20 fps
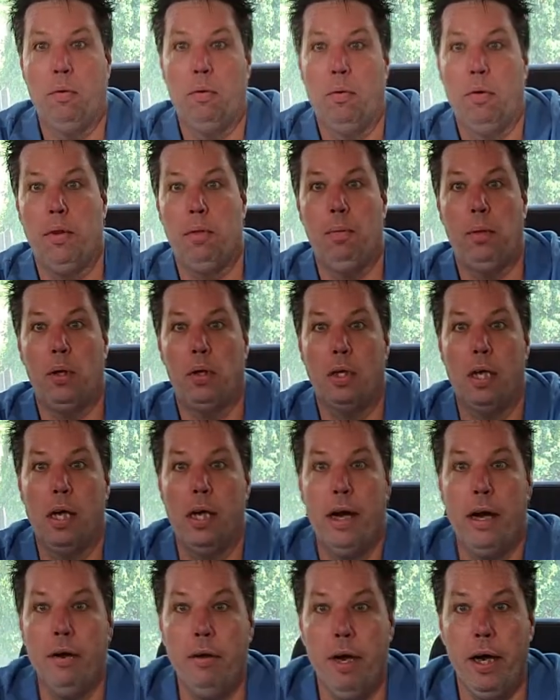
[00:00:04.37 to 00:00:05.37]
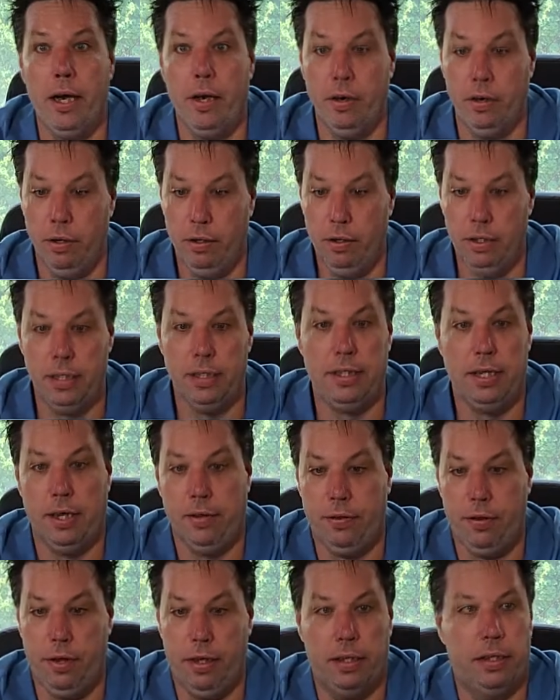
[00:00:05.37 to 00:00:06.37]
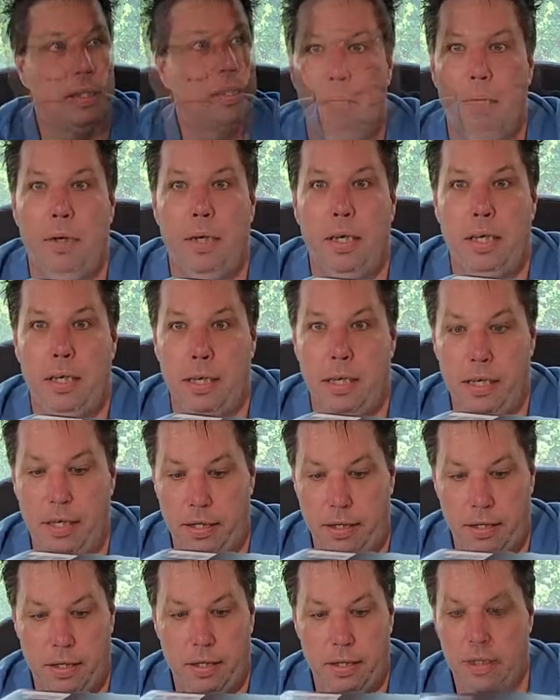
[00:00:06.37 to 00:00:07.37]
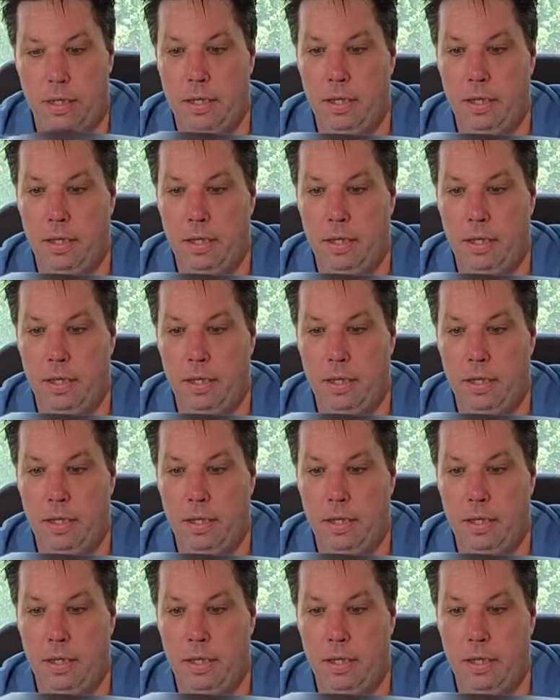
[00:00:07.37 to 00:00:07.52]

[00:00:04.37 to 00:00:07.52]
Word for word: with a built-in aerator. Look at that thing. Pretty nice.